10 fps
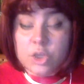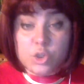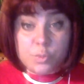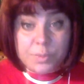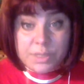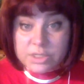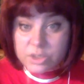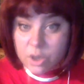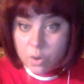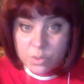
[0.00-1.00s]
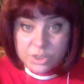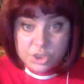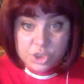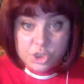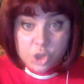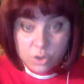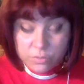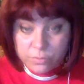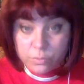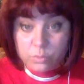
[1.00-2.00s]
Jupiter is always
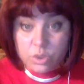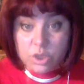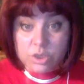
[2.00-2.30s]
joyful.